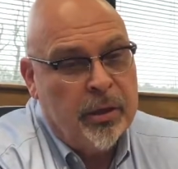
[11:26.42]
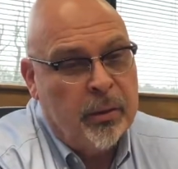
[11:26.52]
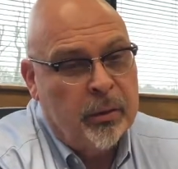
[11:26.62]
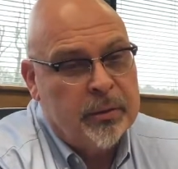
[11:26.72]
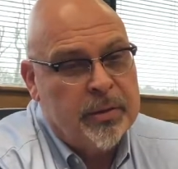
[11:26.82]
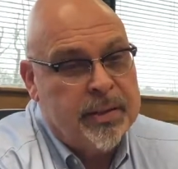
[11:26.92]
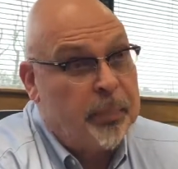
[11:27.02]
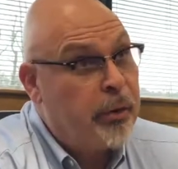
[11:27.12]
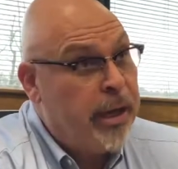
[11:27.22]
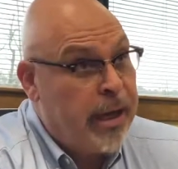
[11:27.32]

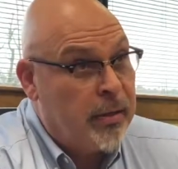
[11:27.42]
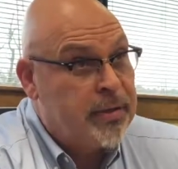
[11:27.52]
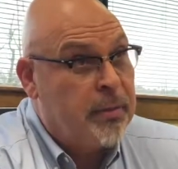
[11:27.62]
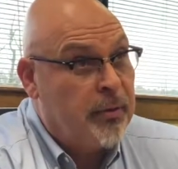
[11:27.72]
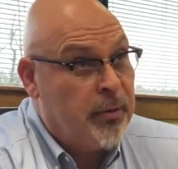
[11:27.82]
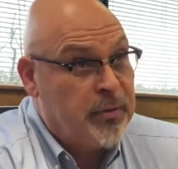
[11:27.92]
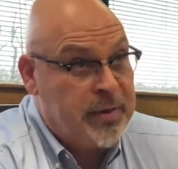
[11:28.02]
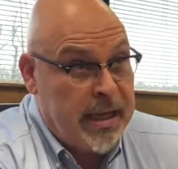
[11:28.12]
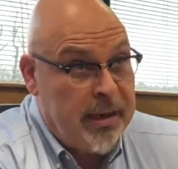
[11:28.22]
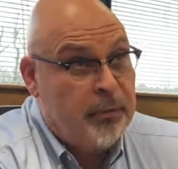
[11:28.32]
separating out some of those
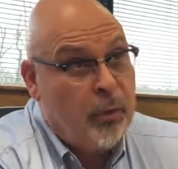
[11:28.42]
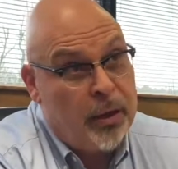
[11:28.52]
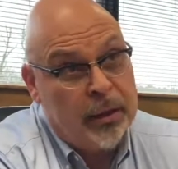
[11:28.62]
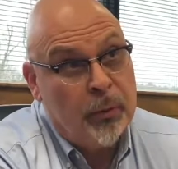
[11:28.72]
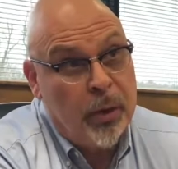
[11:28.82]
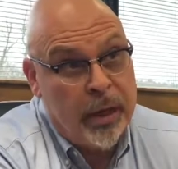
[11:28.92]
stave quality white